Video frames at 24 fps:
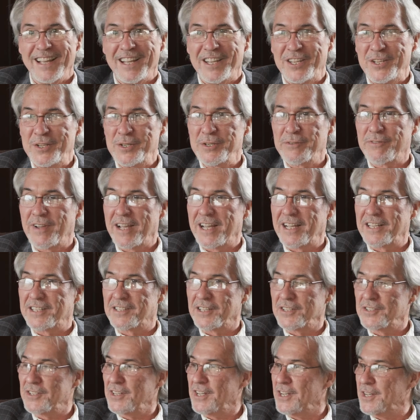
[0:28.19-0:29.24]
You have had
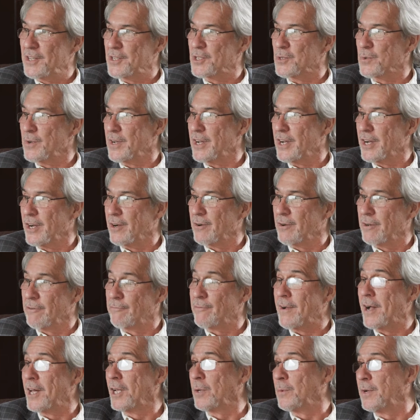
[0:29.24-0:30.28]
such a history here, and
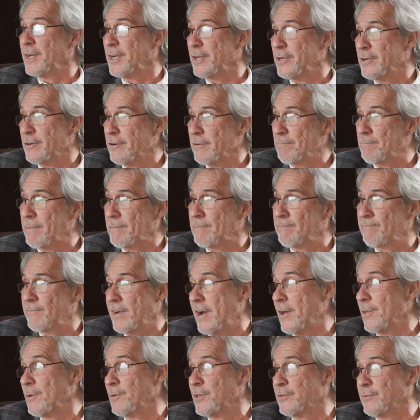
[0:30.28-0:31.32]
following in your
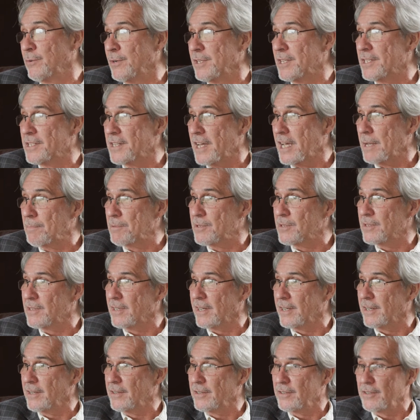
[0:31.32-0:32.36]
father's footsteps,
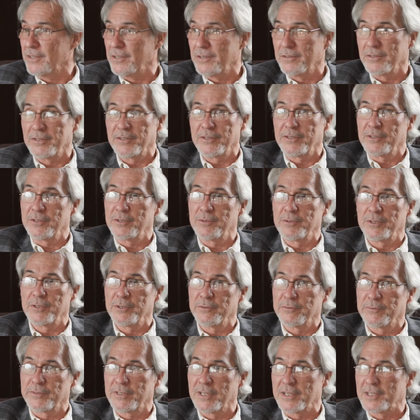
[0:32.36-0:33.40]

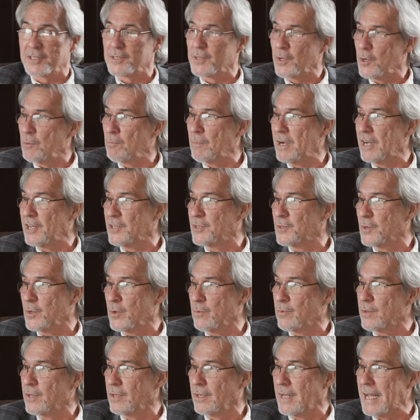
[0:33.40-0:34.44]
you've done so much
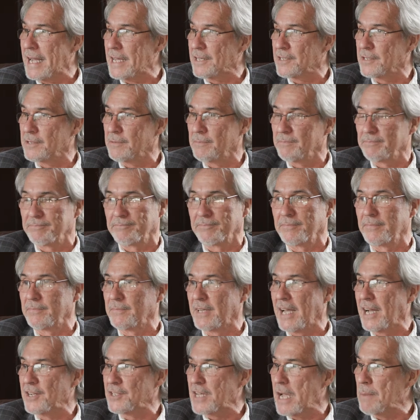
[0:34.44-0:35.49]
over the last,
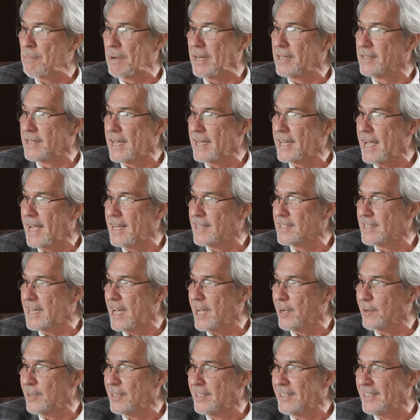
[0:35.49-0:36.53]
gosh, how many decades
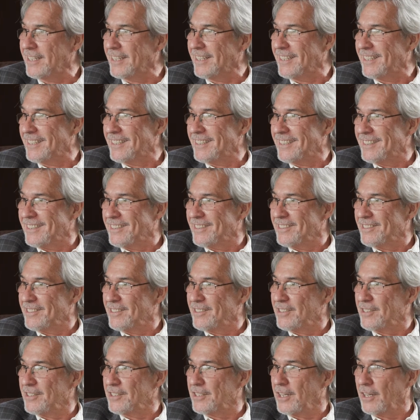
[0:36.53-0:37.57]
now?
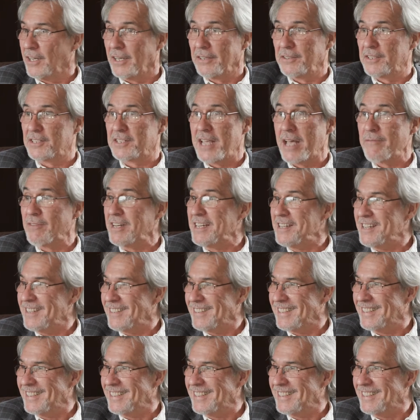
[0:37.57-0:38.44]
7?